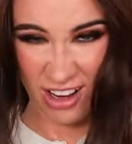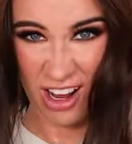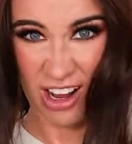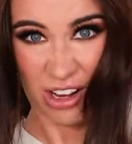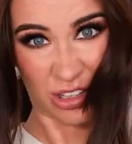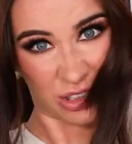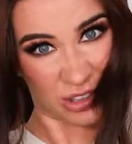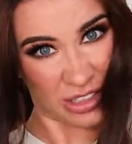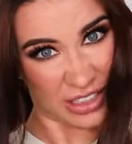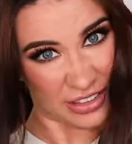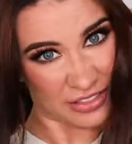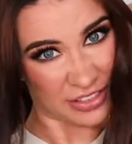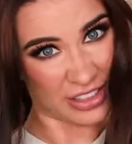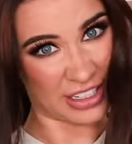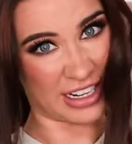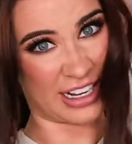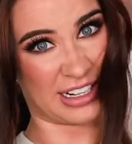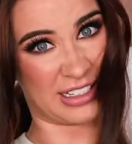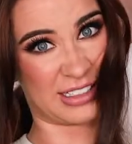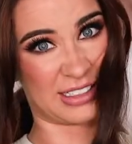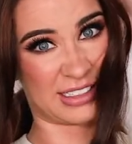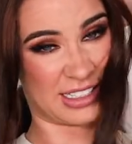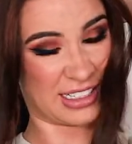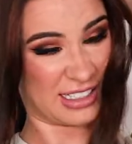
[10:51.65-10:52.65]
Although if
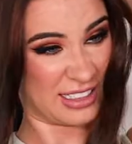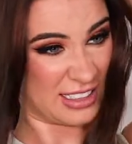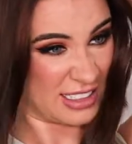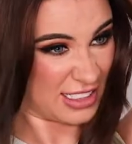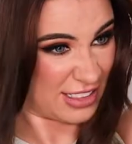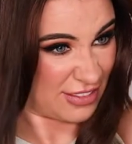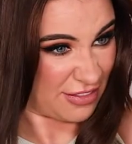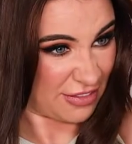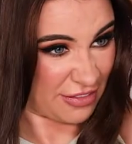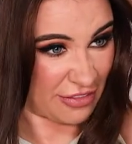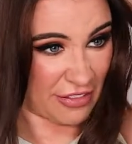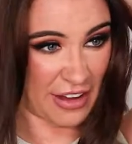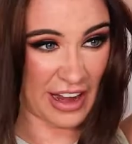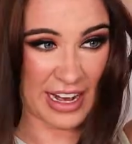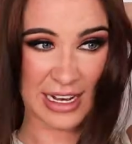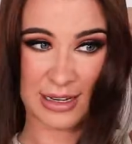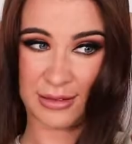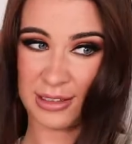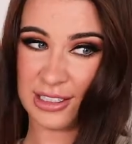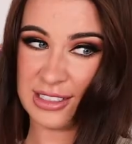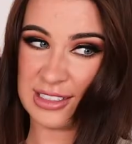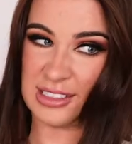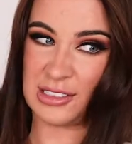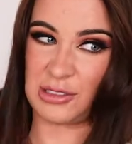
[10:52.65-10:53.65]
there is, it's
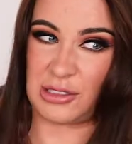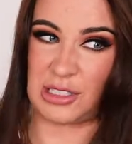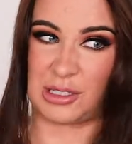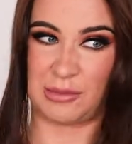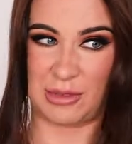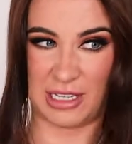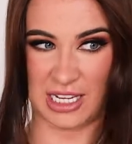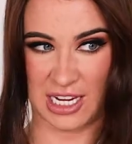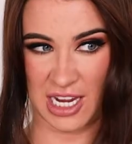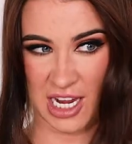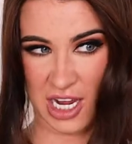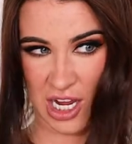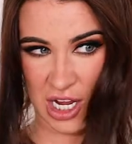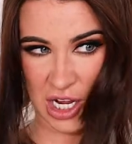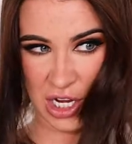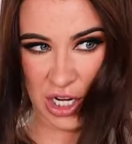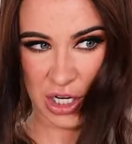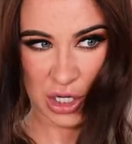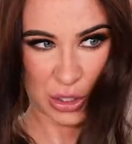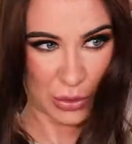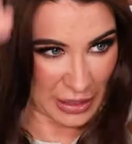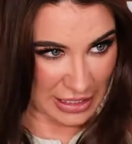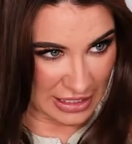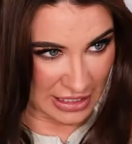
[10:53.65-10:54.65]
fine because it's going to be
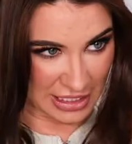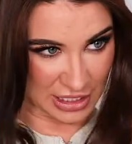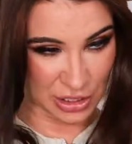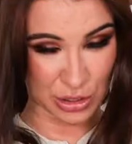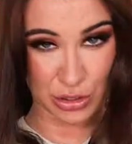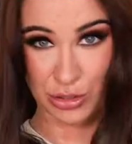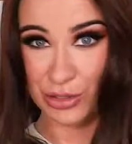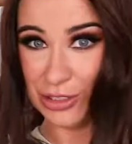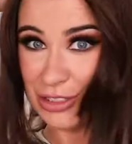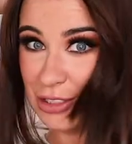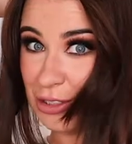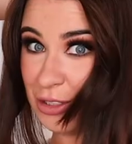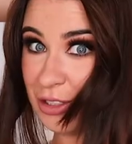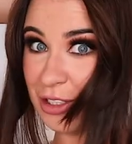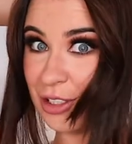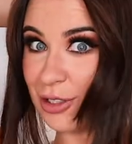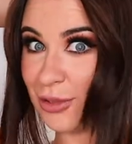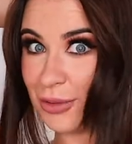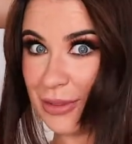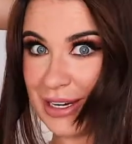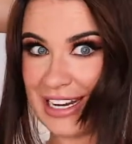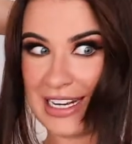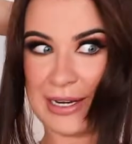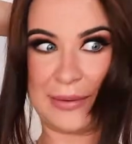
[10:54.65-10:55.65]
quite a truthful
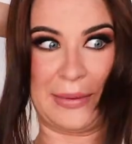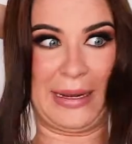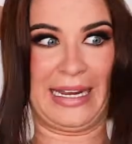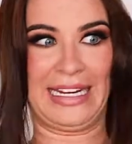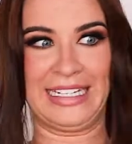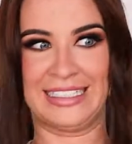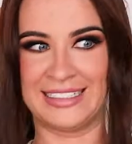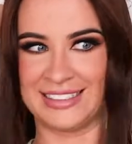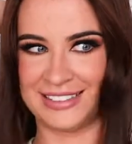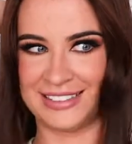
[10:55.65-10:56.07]
look anyway.